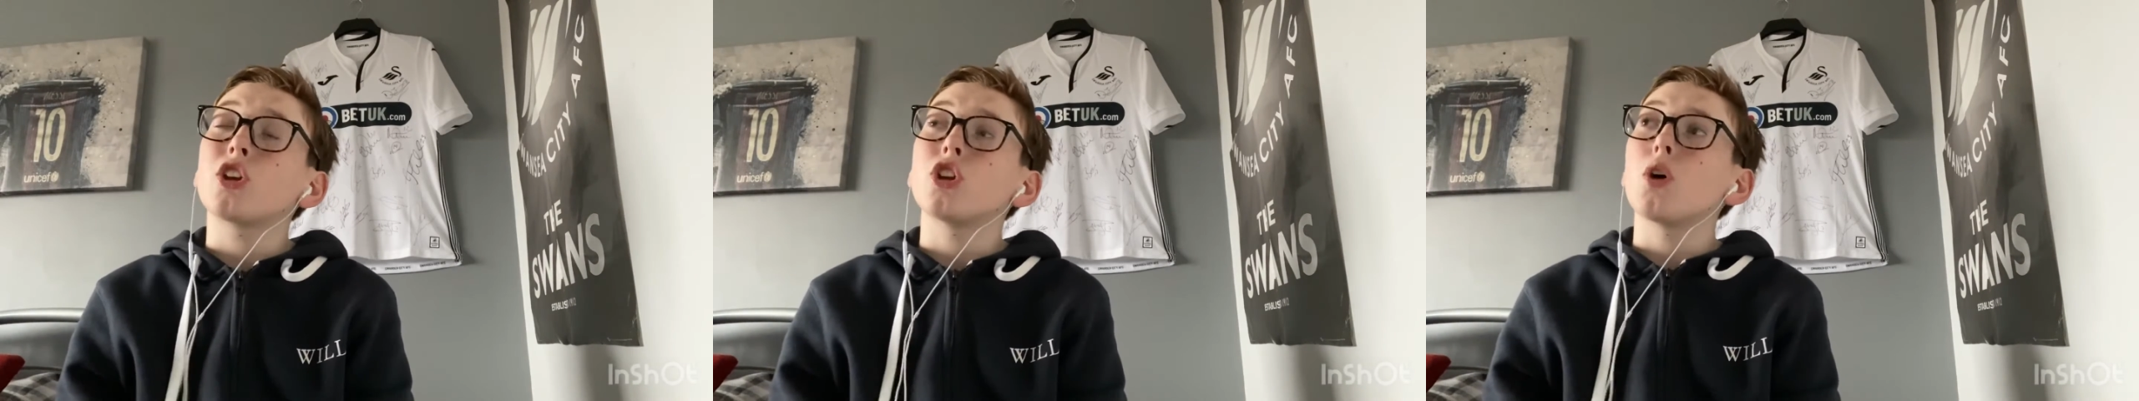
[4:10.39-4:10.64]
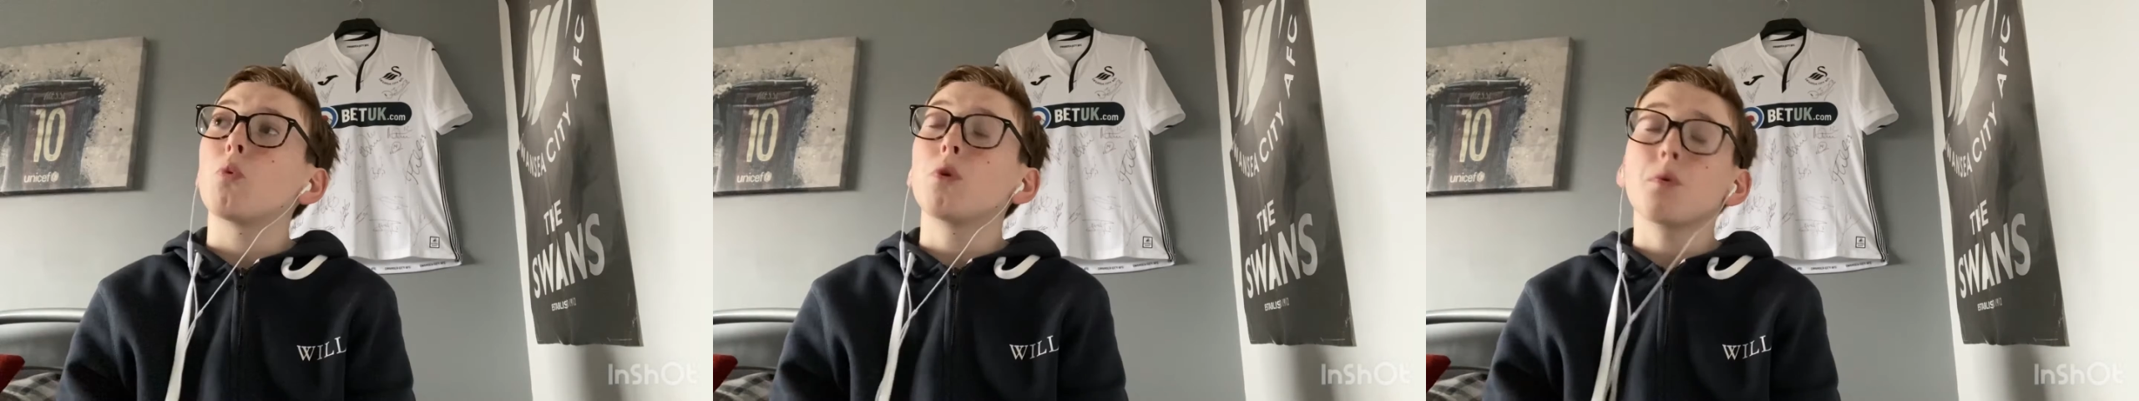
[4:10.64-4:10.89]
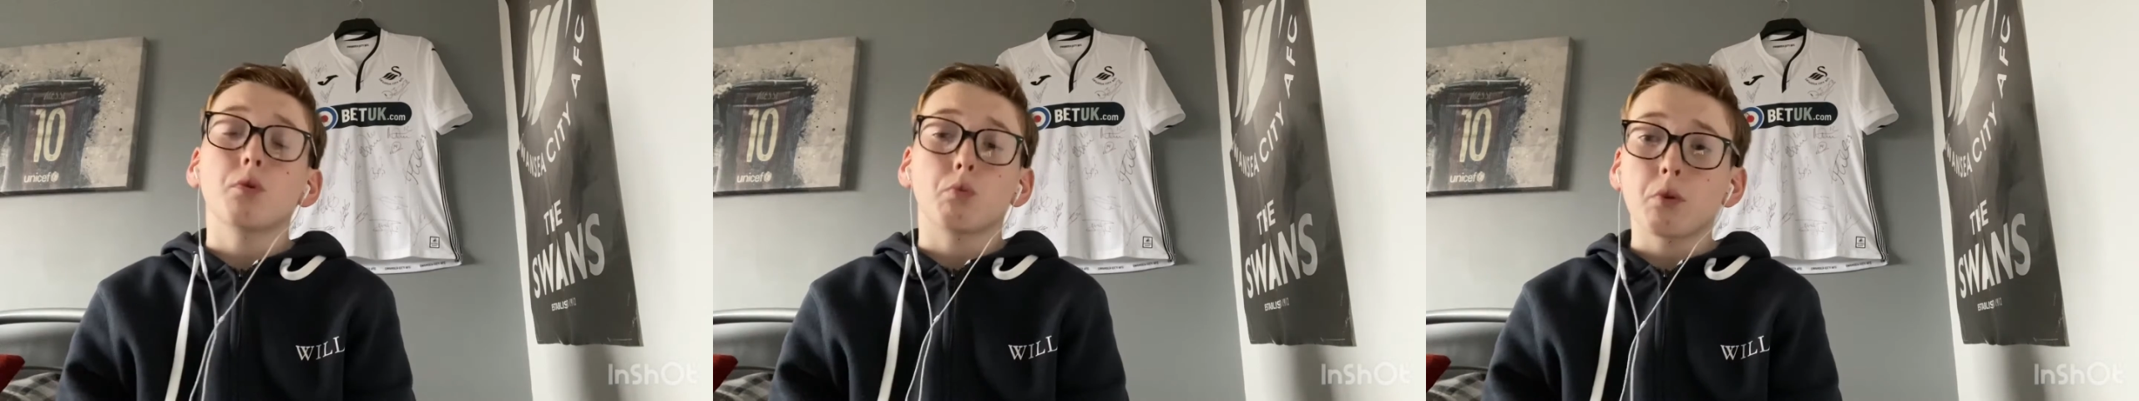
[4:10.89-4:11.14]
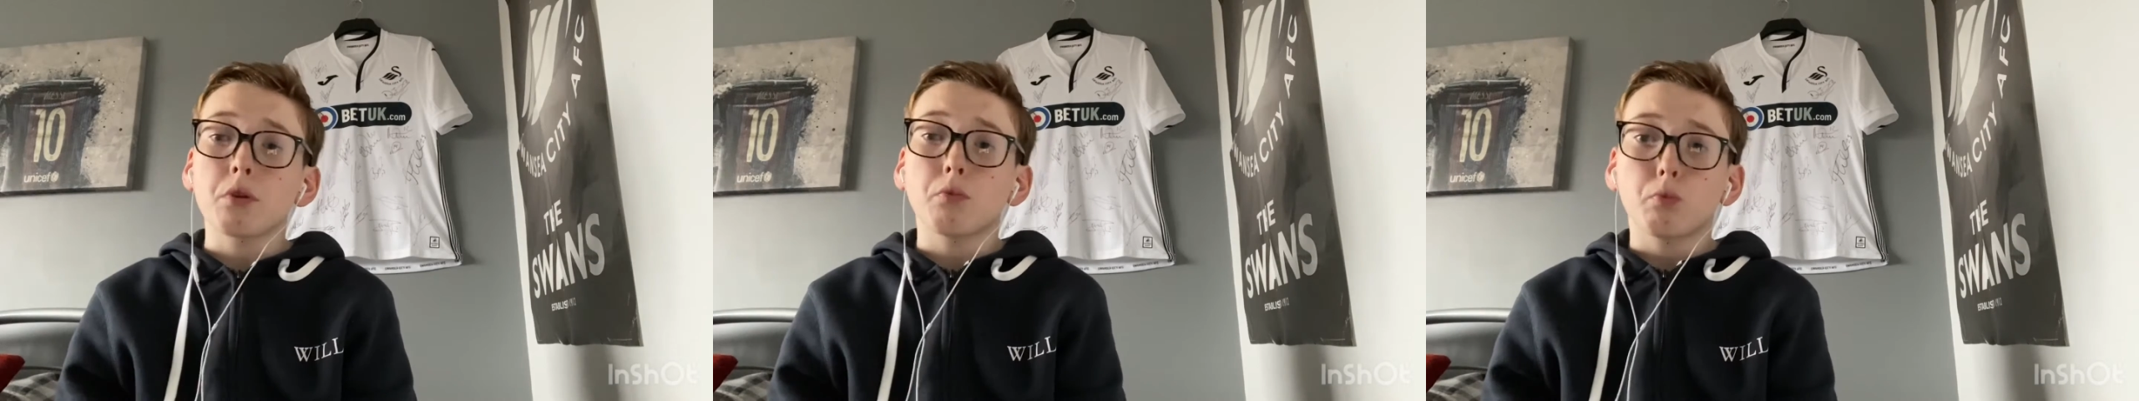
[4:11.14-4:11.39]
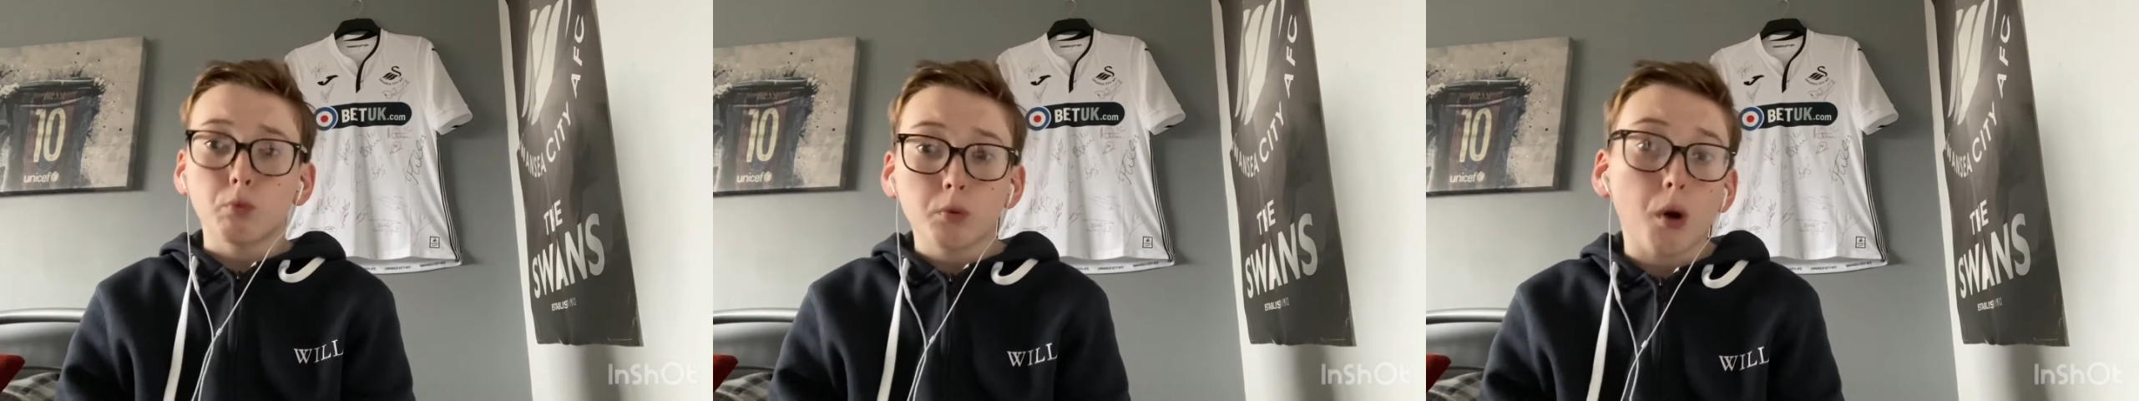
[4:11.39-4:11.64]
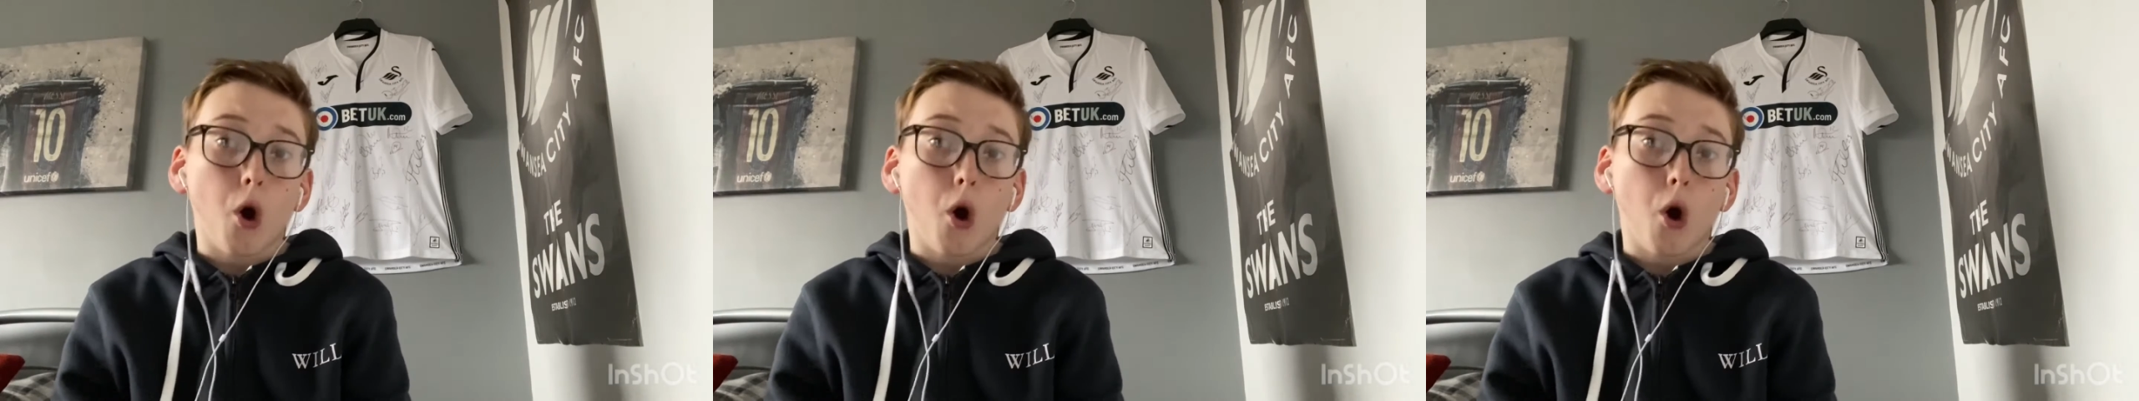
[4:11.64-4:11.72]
You know, we were